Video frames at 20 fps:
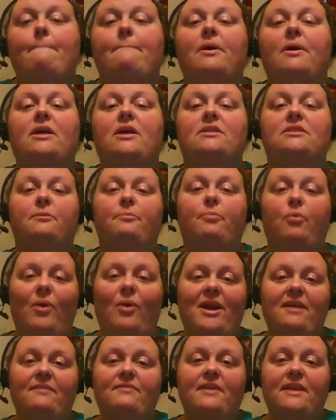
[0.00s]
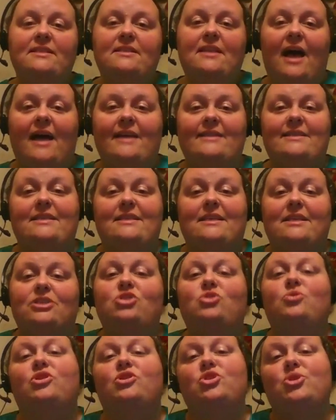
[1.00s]
Because the point of these classes is
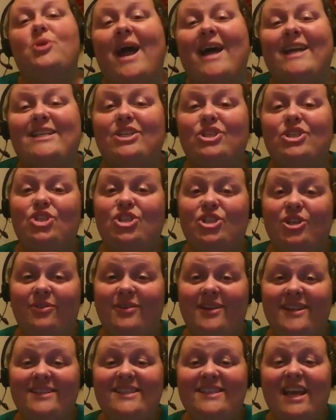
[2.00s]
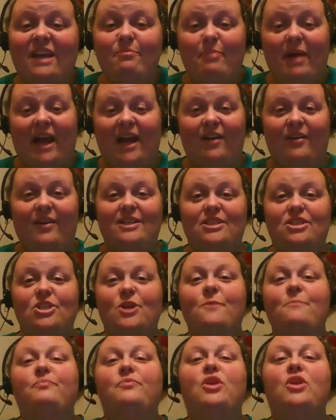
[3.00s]
to attract students and parents
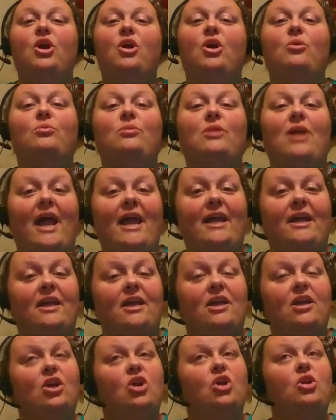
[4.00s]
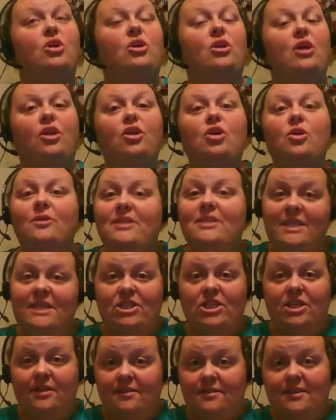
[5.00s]
who like your
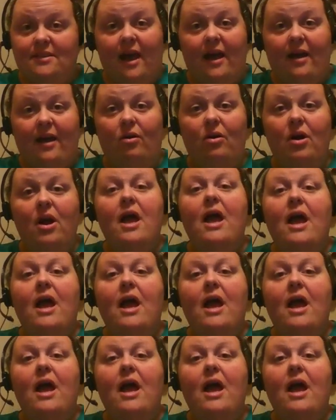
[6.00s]
teaching style.